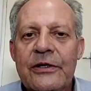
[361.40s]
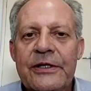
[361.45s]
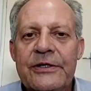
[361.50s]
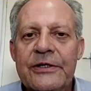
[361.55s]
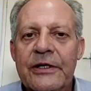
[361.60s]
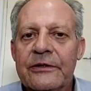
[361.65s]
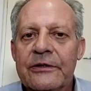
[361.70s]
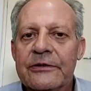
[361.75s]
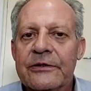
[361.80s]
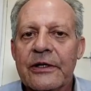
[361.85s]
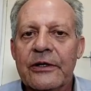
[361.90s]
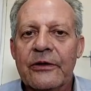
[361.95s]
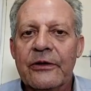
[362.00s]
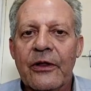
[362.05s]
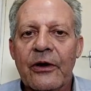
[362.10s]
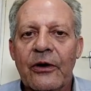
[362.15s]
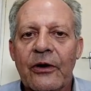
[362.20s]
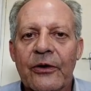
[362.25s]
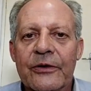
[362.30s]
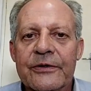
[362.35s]
don't know the
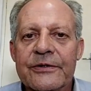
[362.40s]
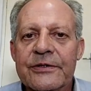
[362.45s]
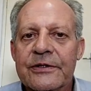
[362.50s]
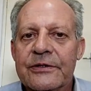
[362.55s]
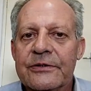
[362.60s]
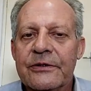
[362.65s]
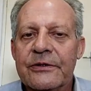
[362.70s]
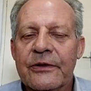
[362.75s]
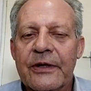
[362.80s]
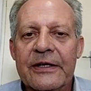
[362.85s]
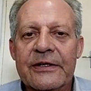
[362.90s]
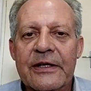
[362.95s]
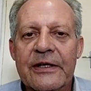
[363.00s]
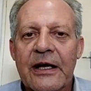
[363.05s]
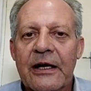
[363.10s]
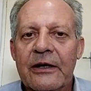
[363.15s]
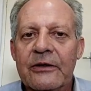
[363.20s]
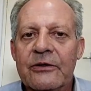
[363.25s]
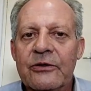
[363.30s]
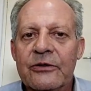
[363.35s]
answer to that.
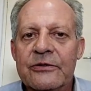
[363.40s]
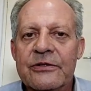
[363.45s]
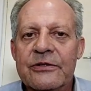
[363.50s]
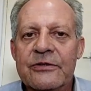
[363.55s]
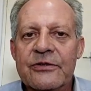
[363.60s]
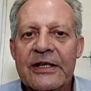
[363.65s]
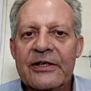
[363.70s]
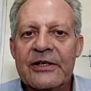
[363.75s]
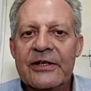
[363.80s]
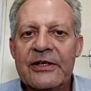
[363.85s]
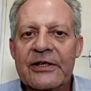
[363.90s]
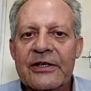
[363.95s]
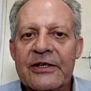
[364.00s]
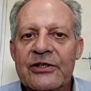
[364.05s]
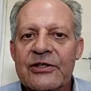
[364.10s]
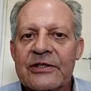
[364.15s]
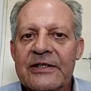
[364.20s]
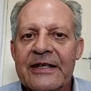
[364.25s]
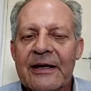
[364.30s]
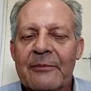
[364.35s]
Our
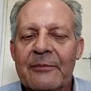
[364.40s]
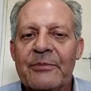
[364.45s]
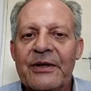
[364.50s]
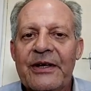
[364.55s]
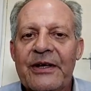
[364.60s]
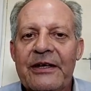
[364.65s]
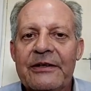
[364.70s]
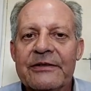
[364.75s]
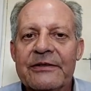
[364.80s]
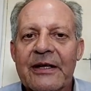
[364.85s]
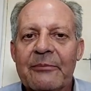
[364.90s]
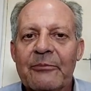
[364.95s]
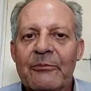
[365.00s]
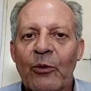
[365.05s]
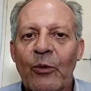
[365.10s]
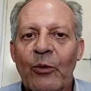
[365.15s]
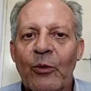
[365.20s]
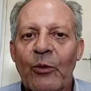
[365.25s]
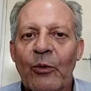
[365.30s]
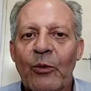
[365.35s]
construction company, number
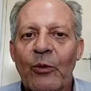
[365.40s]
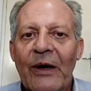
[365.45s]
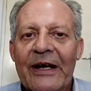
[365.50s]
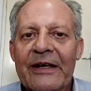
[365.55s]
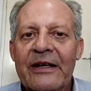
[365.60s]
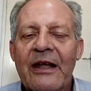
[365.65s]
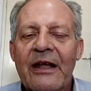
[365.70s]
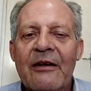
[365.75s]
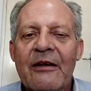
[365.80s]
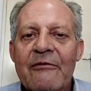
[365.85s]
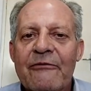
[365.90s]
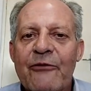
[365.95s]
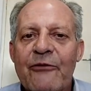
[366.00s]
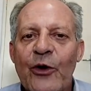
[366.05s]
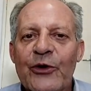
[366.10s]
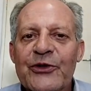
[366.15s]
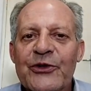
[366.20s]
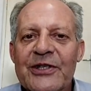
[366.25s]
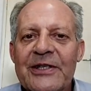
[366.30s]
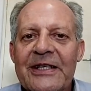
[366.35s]
one,
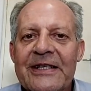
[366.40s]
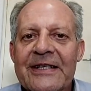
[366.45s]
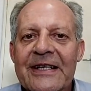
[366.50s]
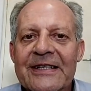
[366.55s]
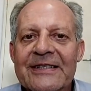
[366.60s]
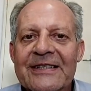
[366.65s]
virtually doesn't